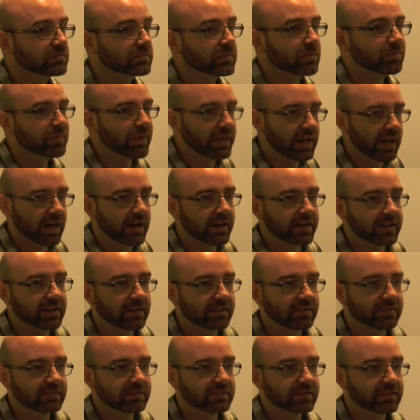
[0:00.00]
A bit harder.
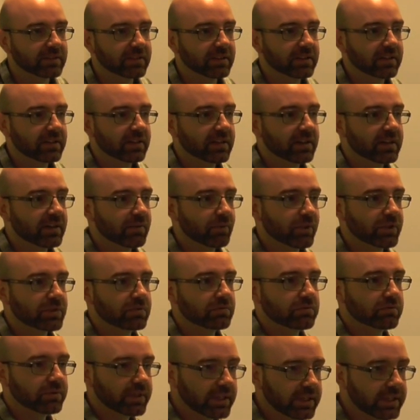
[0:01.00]

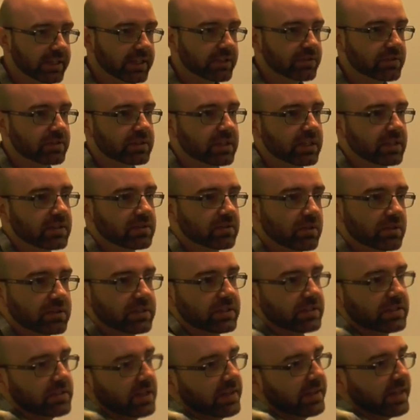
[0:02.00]
What's really interesting is not
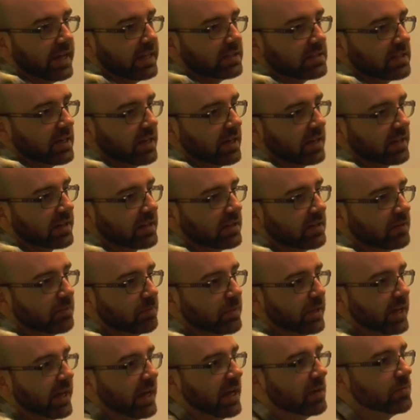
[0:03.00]
just that that's harder,
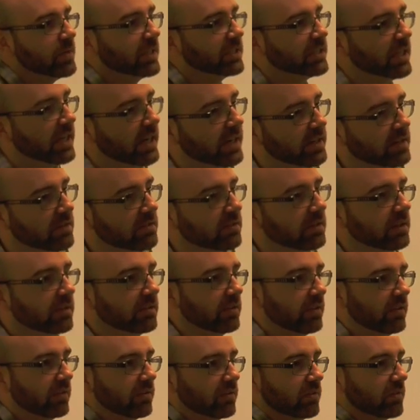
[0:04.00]
but how much harder
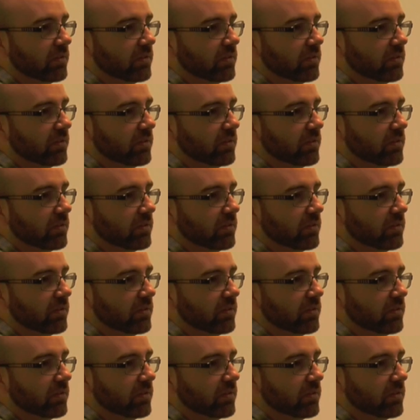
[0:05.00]
this is.